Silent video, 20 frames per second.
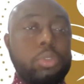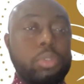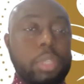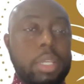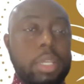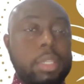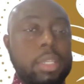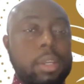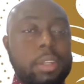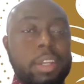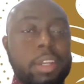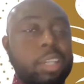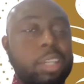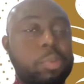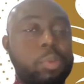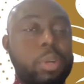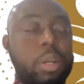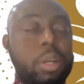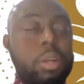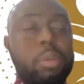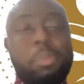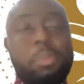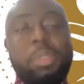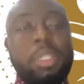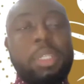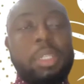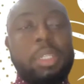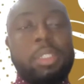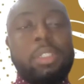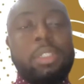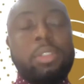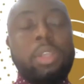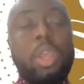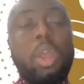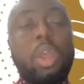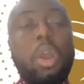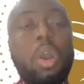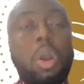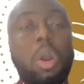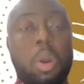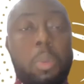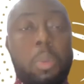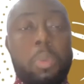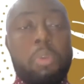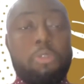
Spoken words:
to get our diaspora remittances up.